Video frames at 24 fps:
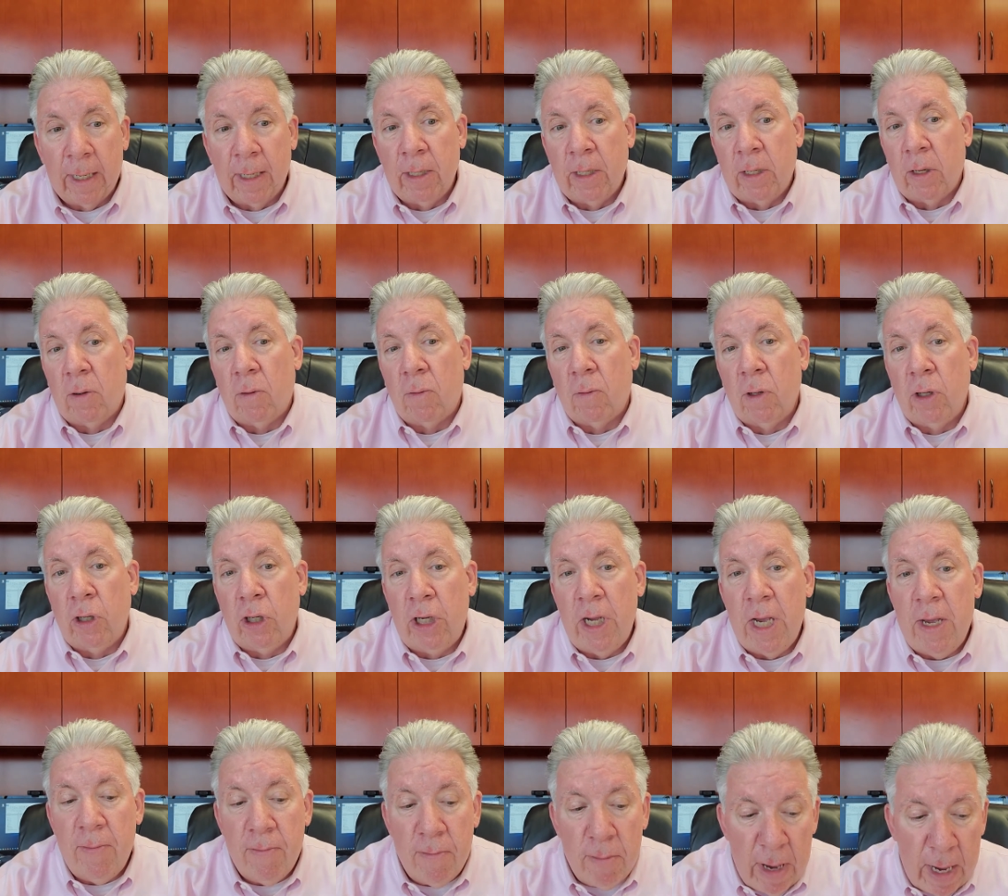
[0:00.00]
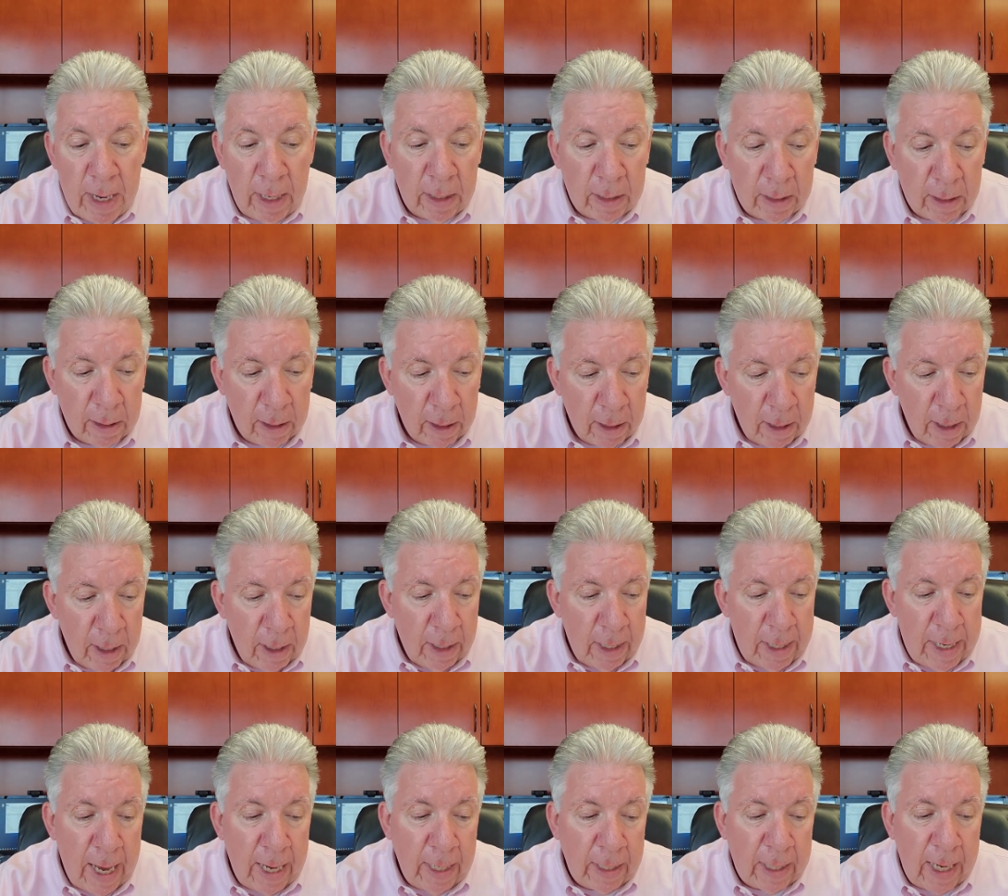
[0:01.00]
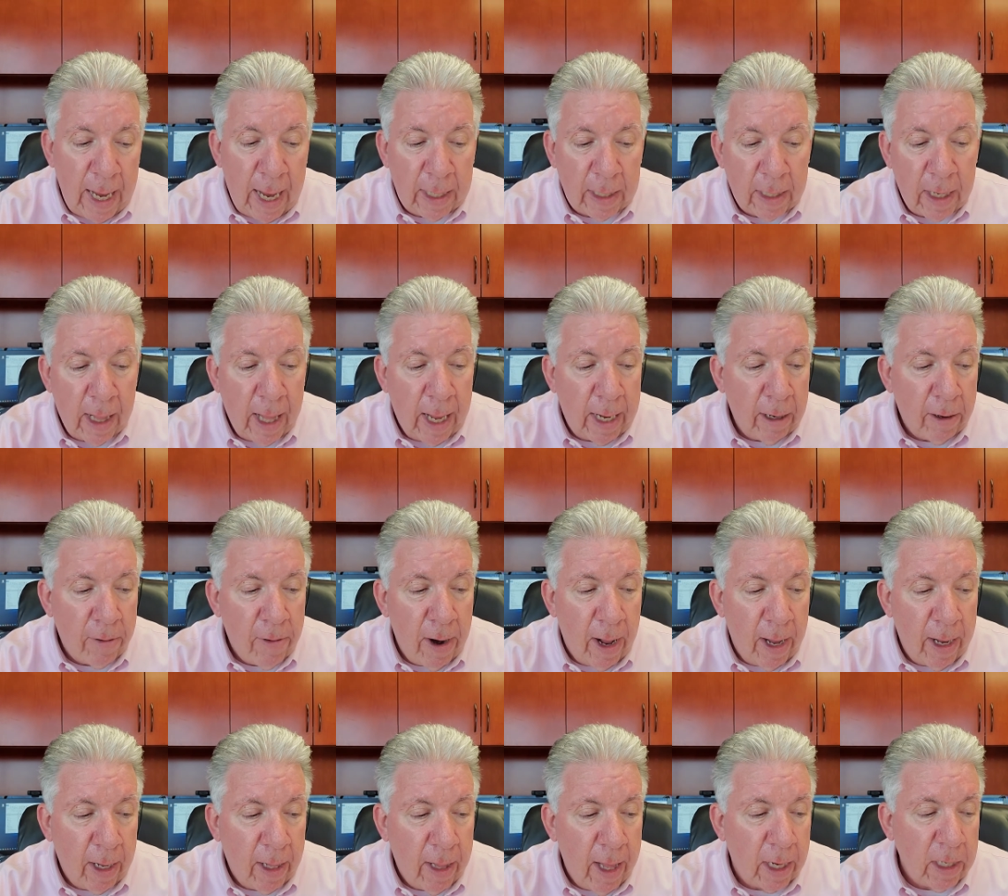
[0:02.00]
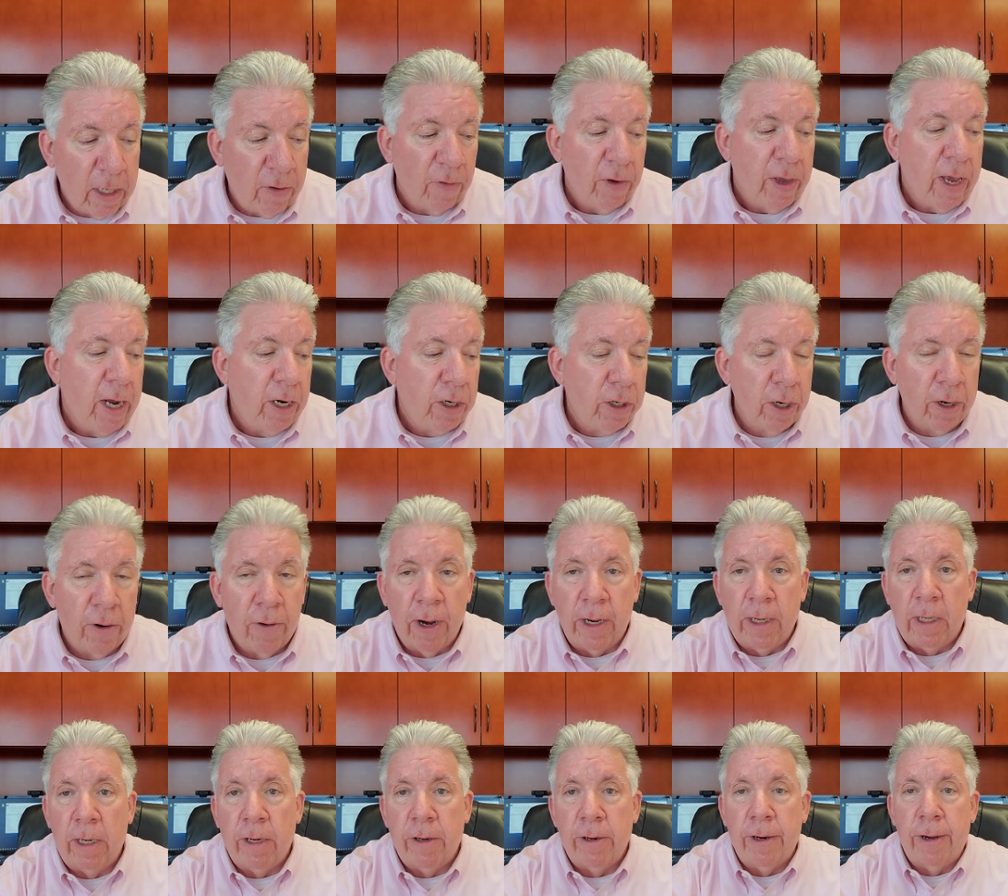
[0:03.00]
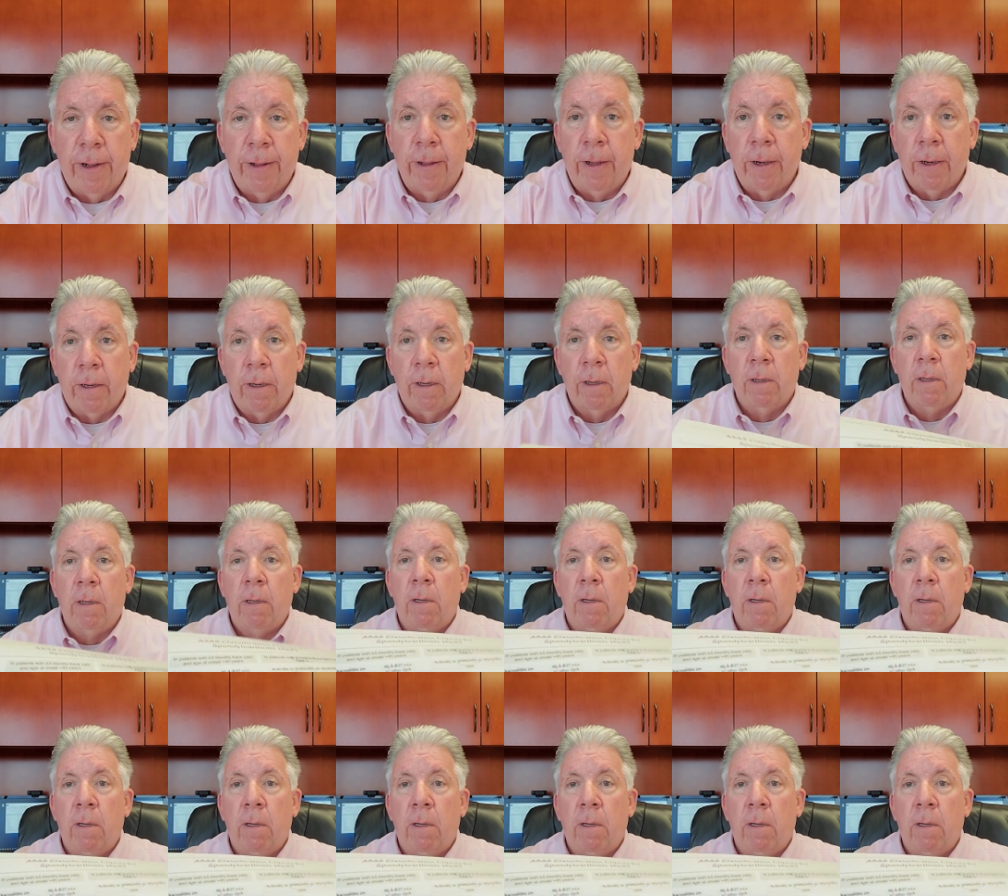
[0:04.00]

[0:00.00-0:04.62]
So she meets the ASAS cl- cl- classification criteria. Look,